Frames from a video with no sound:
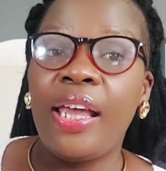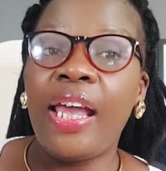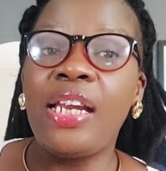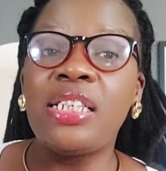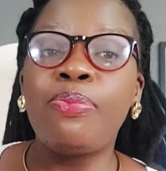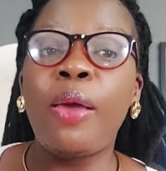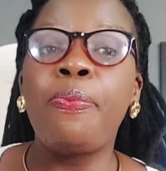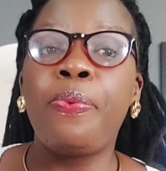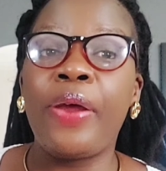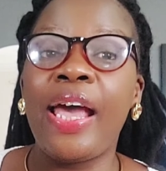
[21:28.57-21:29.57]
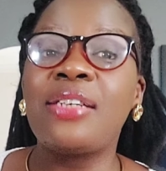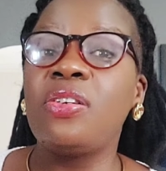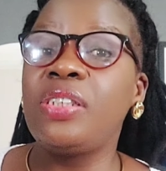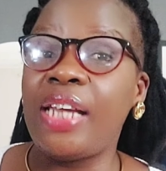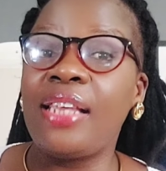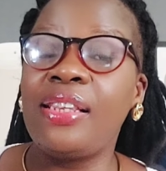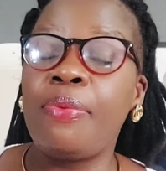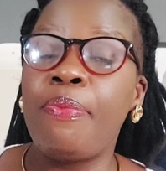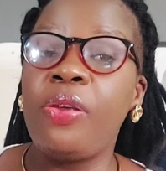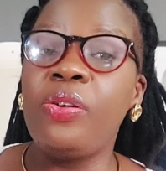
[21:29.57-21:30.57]
And it's my prayer today
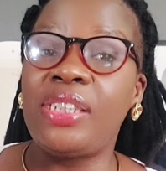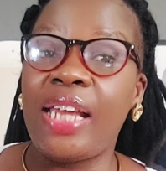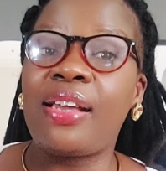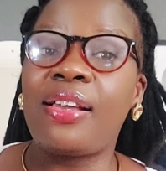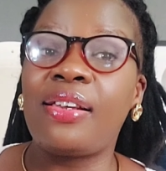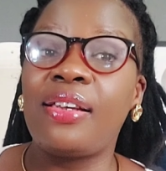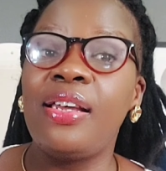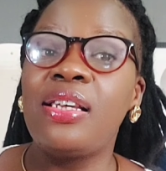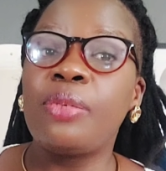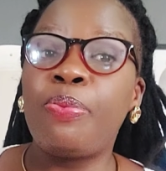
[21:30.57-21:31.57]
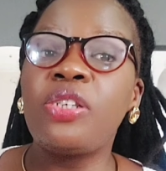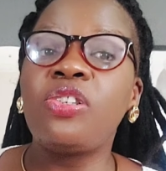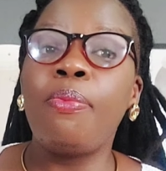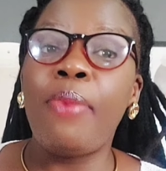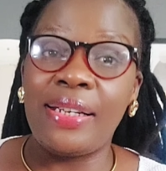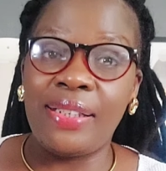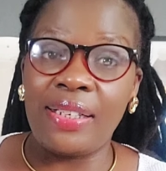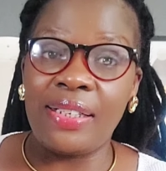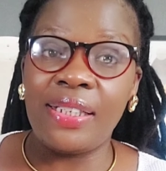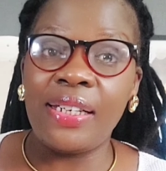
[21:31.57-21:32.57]
that may you take spiritual
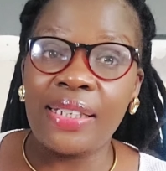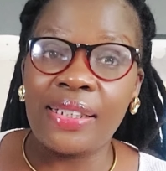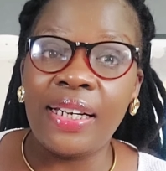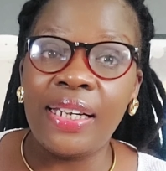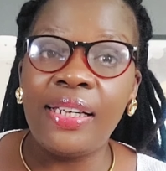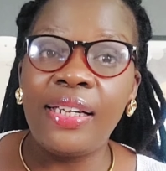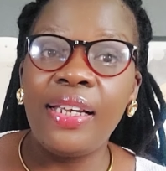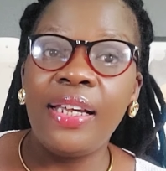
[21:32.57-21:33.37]
matters seriously.